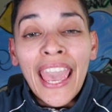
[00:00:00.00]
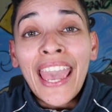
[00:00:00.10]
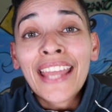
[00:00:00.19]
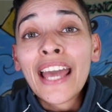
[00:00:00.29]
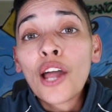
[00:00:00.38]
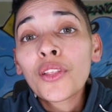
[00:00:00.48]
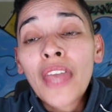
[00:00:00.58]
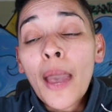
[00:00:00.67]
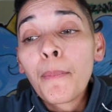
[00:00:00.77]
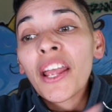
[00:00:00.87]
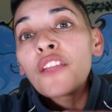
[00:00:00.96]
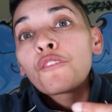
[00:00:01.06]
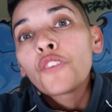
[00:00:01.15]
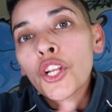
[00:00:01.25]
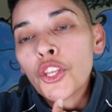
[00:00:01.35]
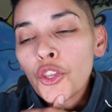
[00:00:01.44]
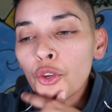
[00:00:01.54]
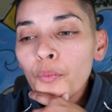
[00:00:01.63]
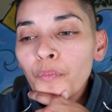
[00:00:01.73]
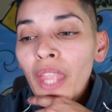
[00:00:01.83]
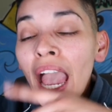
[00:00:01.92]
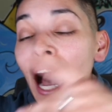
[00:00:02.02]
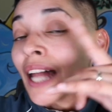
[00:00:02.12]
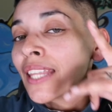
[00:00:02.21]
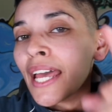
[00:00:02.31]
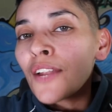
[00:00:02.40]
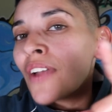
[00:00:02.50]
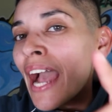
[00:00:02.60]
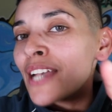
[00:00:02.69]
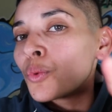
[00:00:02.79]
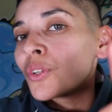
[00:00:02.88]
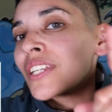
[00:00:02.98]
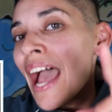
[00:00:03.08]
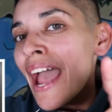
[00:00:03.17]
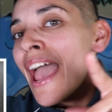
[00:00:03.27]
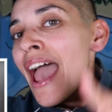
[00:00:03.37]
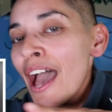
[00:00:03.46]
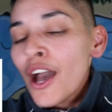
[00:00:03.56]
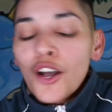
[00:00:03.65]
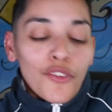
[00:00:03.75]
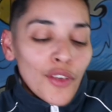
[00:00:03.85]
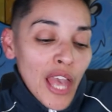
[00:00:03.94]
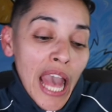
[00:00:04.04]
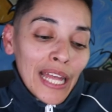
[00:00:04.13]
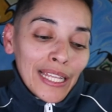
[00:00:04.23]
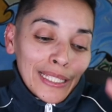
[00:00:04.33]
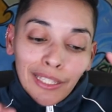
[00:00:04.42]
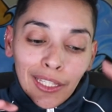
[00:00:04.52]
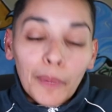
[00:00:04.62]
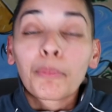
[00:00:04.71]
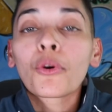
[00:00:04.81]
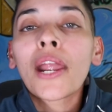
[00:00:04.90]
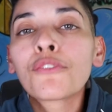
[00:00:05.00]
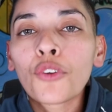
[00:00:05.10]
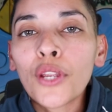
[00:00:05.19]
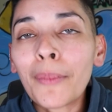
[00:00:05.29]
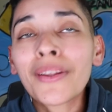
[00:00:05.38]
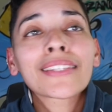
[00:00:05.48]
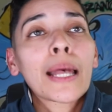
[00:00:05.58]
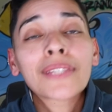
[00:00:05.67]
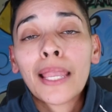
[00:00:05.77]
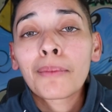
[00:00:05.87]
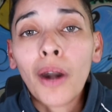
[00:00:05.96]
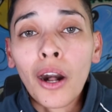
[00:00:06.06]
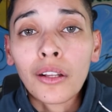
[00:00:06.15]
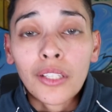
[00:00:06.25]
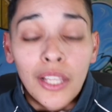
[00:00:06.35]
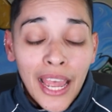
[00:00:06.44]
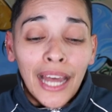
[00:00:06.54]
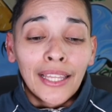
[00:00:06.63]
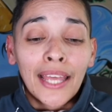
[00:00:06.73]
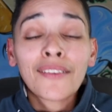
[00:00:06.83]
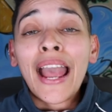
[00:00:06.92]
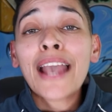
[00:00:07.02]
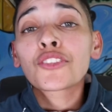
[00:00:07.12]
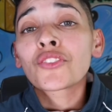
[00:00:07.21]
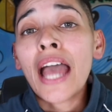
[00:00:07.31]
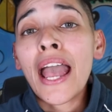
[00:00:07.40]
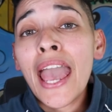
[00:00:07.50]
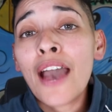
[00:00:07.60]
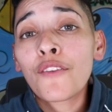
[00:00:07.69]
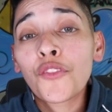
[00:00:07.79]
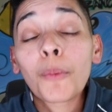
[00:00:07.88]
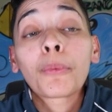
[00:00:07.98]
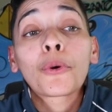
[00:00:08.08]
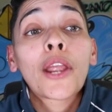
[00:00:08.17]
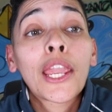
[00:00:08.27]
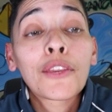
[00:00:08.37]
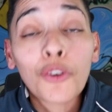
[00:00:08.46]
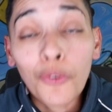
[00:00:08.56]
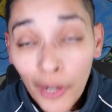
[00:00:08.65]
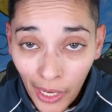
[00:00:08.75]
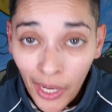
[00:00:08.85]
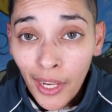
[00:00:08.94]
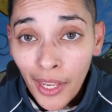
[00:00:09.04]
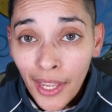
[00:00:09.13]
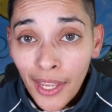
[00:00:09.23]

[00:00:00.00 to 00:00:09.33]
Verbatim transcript: And not only that, but in front of you. A lot of guys will not have the bravery. I'm gonna stop saying balls. A lot of guys do not have the bravery